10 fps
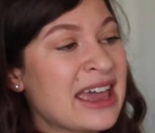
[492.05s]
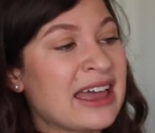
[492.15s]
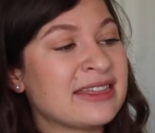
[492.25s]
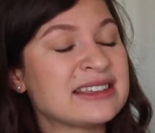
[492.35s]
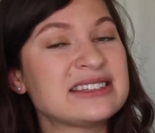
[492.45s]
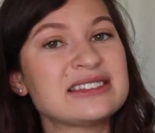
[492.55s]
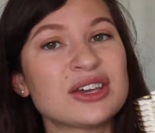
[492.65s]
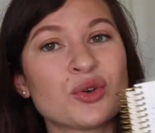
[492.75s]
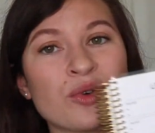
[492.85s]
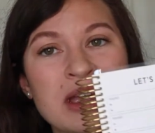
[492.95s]
and this is a
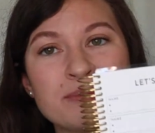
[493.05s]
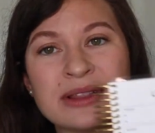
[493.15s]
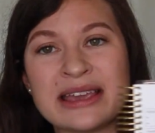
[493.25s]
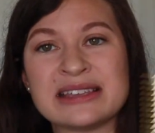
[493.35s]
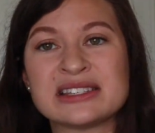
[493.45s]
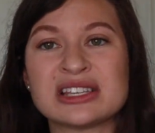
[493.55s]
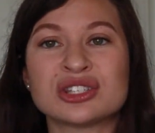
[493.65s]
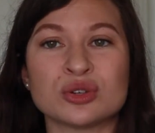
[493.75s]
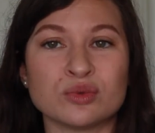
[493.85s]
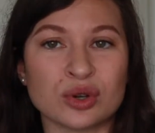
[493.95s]
great place
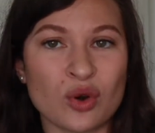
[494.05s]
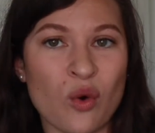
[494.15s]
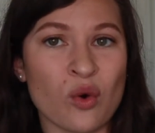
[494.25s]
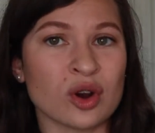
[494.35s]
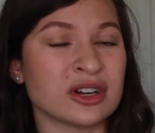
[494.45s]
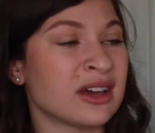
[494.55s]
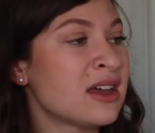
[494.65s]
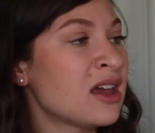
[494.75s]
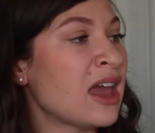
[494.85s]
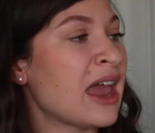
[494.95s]
to record
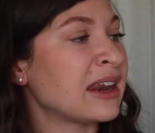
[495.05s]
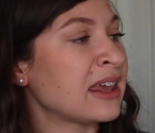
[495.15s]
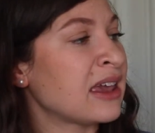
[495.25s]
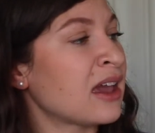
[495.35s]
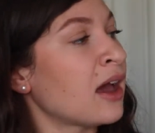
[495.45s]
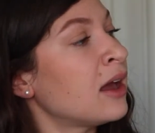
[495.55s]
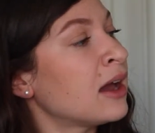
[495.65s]
any